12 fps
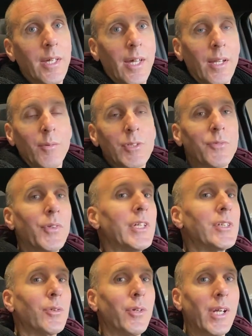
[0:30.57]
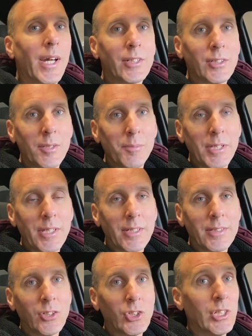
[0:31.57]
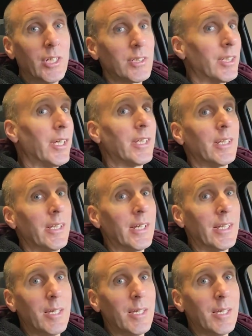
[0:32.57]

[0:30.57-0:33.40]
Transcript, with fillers: And it was a funny story actually because she doesn't like the lane